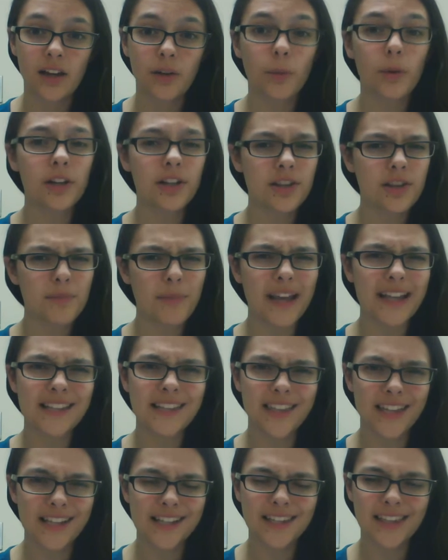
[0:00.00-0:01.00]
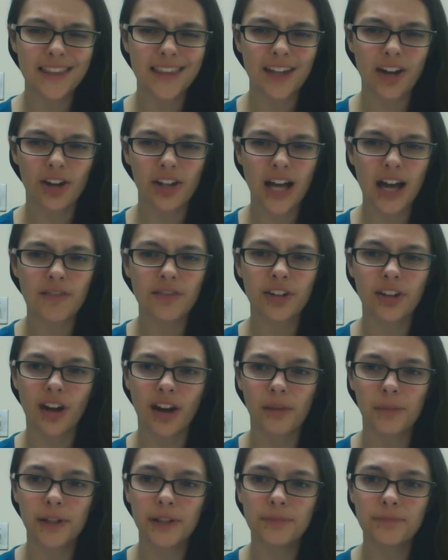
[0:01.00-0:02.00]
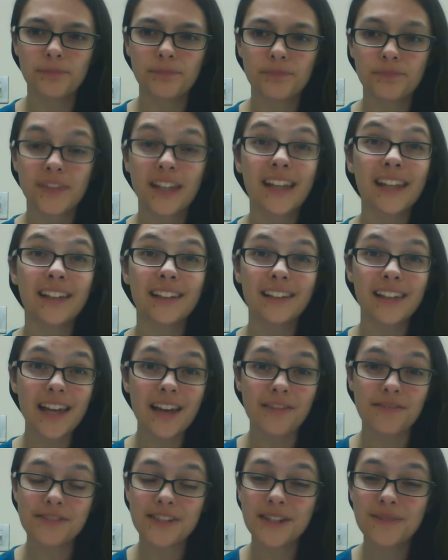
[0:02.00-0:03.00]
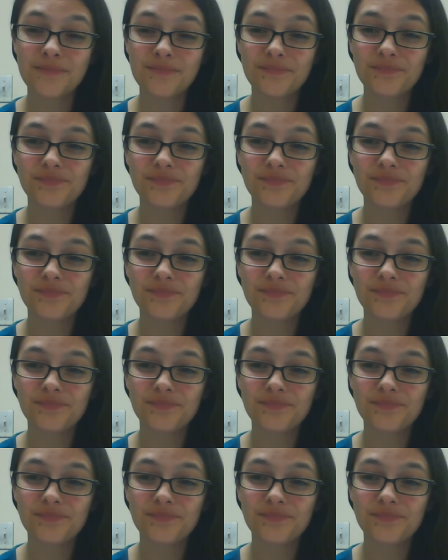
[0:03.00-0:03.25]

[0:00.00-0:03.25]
What are the main things that they all have in common? Lift!